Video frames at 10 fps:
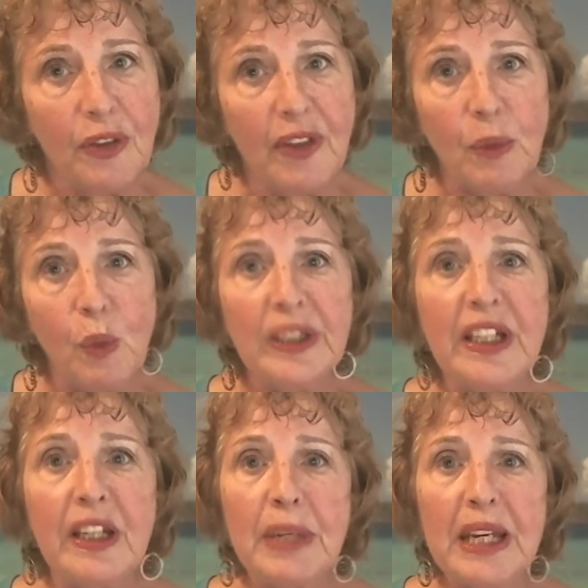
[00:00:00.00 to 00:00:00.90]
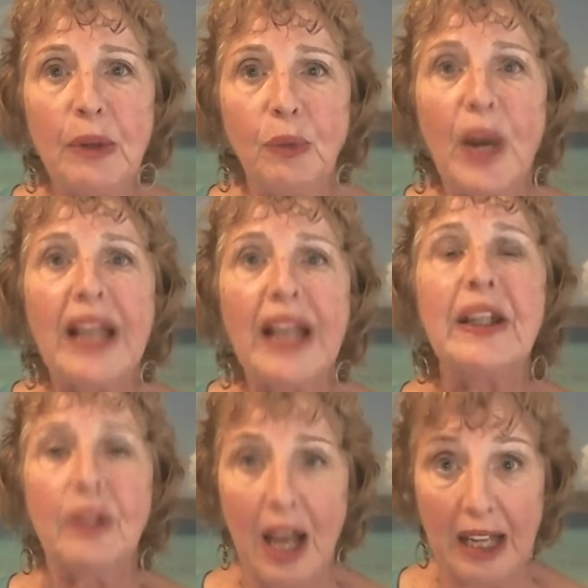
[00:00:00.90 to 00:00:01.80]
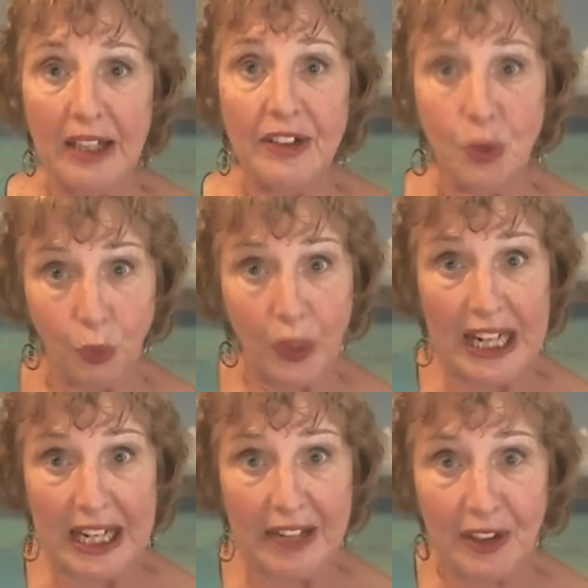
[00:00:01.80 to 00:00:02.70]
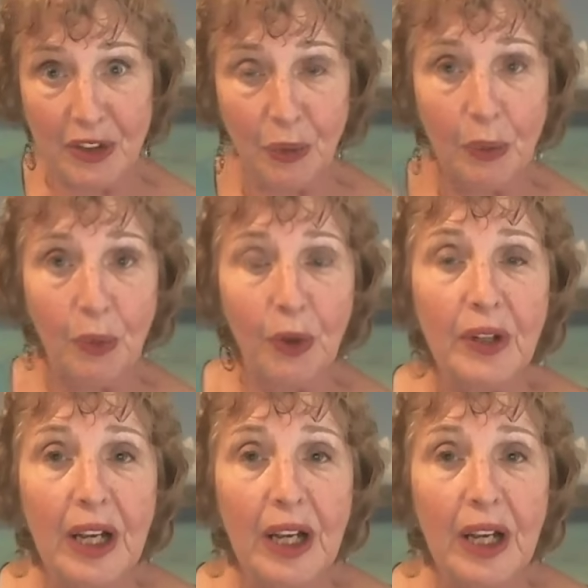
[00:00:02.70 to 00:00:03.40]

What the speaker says: then what can be recognized, there's a word,